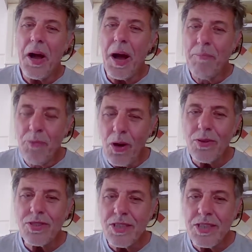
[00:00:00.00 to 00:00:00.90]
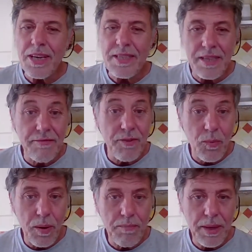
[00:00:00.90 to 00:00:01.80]
I'm not suggesting for
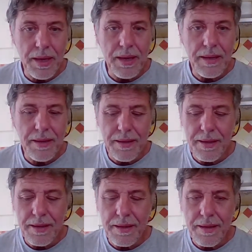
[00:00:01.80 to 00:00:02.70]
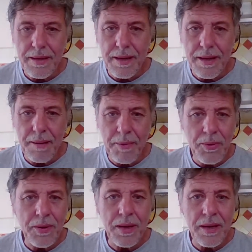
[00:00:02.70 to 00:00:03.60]
one minute that
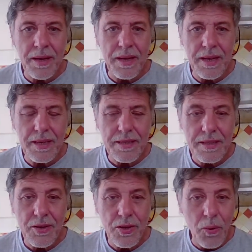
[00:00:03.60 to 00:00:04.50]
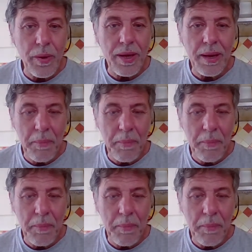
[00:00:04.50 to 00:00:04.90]
ammonia is knowingly